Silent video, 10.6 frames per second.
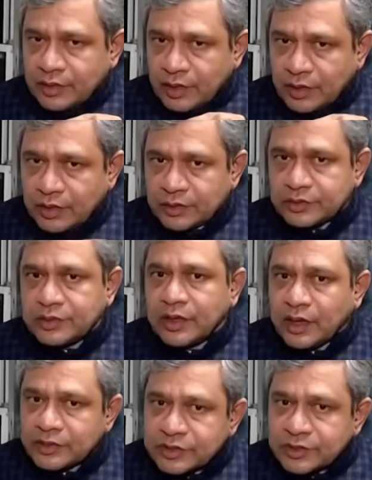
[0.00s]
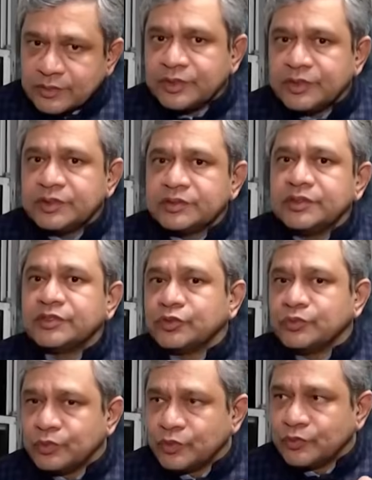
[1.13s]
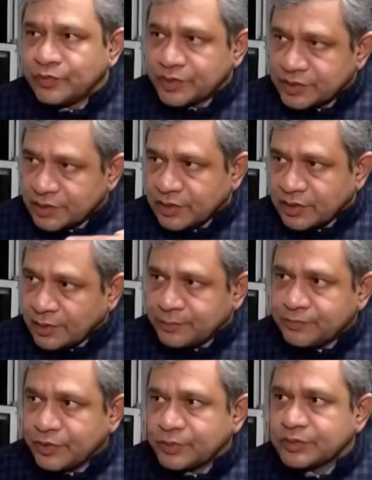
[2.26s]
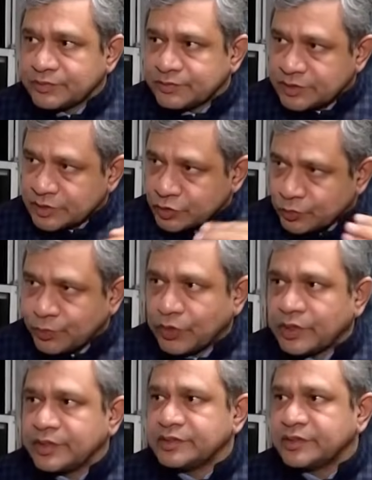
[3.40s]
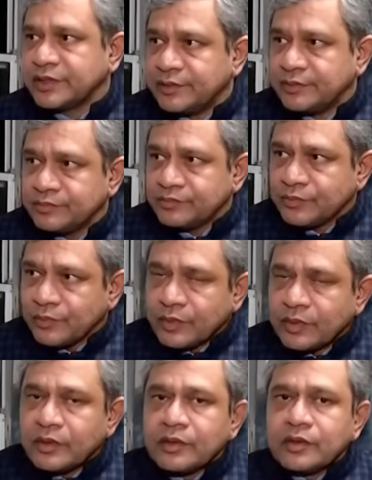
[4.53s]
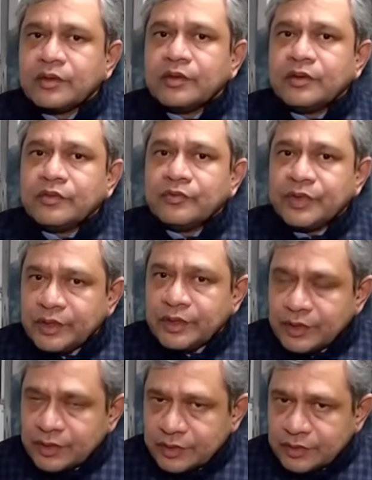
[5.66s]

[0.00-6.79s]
Our large companies, they should move further up from services to product design. We